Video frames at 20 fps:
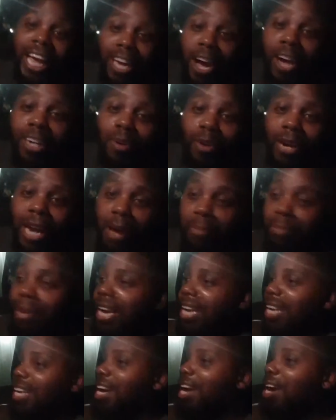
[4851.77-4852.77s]
Y'all know what I
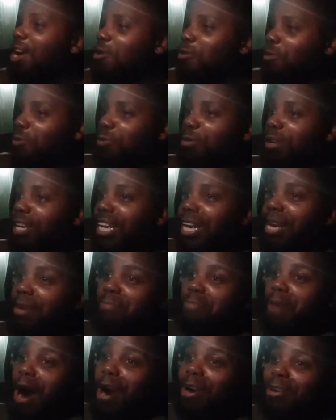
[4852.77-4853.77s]
mean. Give
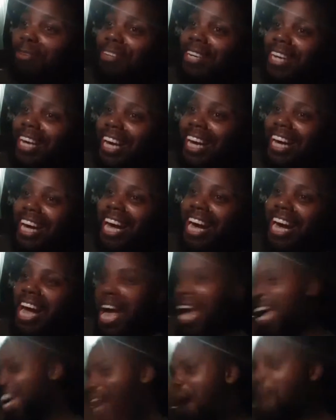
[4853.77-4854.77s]
birth.
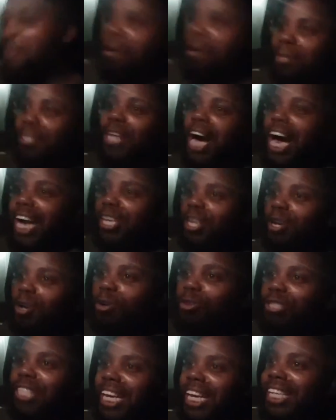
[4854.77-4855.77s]
I'm over trying to
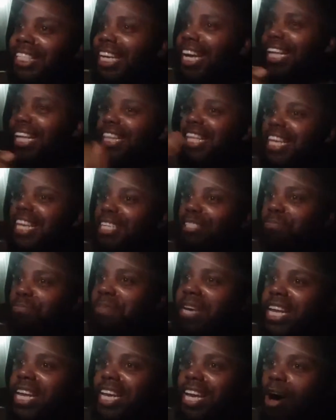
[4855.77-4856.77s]
use these
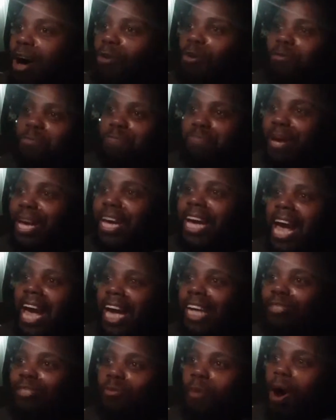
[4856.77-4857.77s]
mediocre big
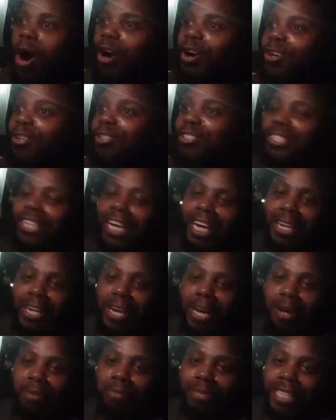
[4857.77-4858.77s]
ass words. You
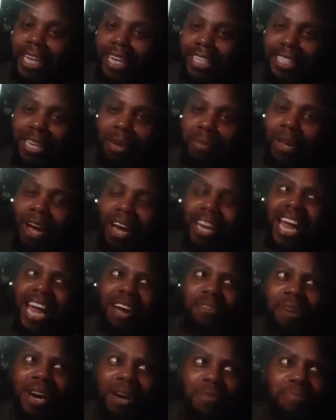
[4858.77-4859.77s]
know what I'm saying? Some of y'all
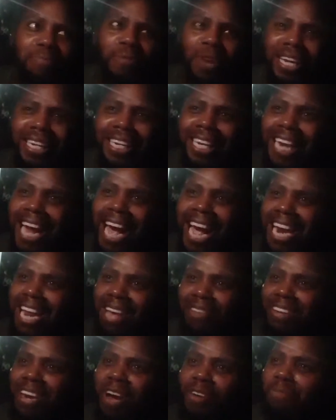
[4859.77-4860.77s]
like, what? Nigga, ain't
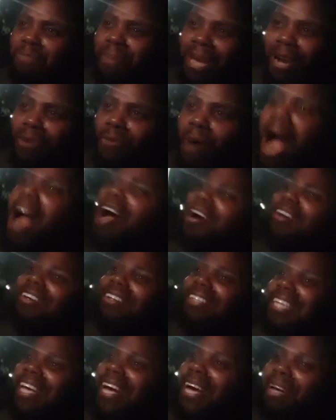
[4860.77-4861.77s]
even no big
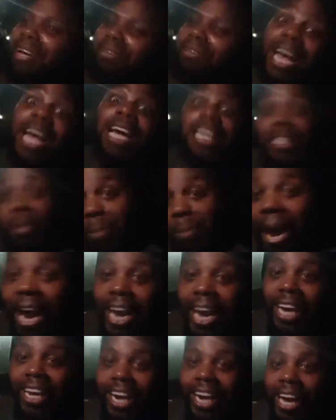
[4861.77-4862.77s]
word. You know what I'm saying? To me,
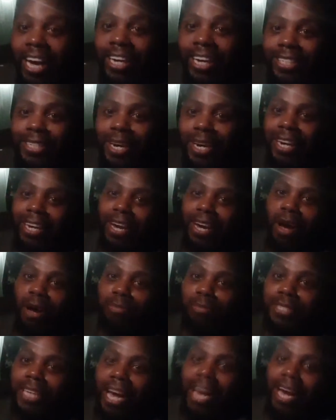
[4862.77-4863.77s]
it is. You know what
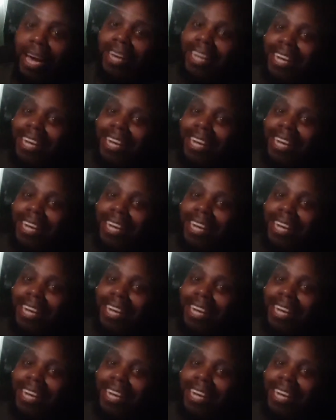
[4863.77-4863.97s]
I'm saying?